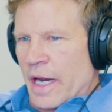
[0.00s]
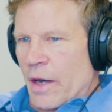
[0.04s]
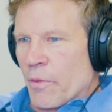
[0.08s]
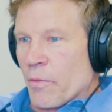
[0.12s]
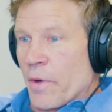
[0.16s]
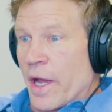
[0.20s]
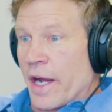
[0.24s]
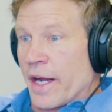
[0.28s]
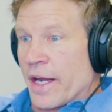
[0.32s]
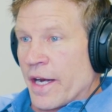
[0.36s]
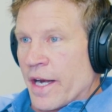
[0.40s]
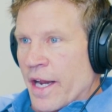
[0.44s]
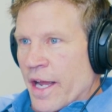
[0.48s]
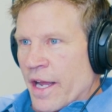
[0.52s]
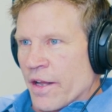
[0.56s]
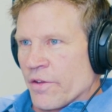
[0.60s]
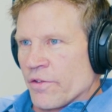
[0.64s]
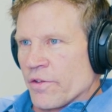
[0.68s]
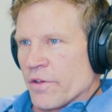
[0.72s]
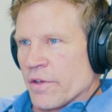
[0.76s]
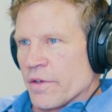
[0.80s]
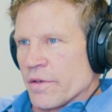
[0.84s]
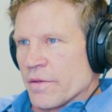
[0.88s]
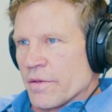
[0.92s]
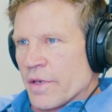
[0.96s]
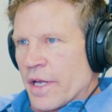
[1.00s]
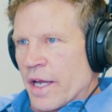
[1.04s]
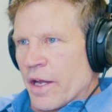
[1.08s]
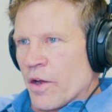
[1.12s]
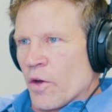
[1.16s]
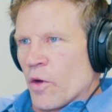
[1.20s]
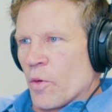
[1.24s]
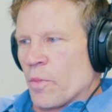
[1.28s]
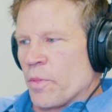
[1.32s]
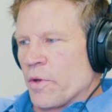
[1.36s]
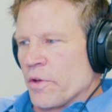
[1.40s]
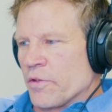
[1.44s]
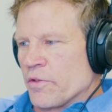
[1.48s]
I recognize it. I
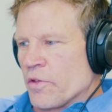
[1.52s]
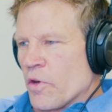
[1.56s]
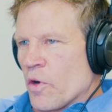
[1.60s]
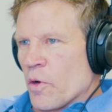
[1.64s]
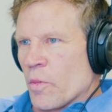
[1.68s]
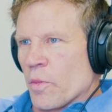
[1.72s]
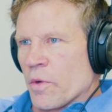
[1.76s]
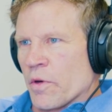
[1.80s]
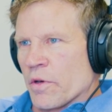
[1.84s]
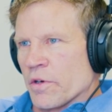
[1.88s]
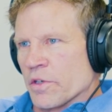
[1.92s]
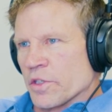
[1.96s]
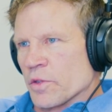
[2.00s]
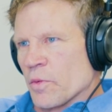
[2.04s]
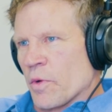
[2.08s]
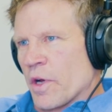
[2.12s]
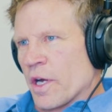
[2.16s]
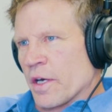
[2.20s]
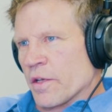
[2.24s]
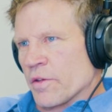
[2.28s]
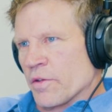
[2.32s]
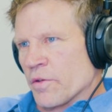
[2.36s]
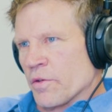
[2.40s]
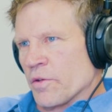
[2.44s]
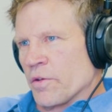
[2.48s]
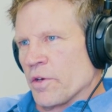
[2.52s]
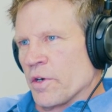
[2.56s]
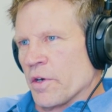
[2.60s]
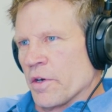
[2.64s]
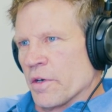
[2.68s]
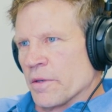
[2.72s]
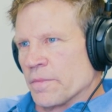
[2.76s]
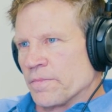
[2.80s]
hope as homeowners walk through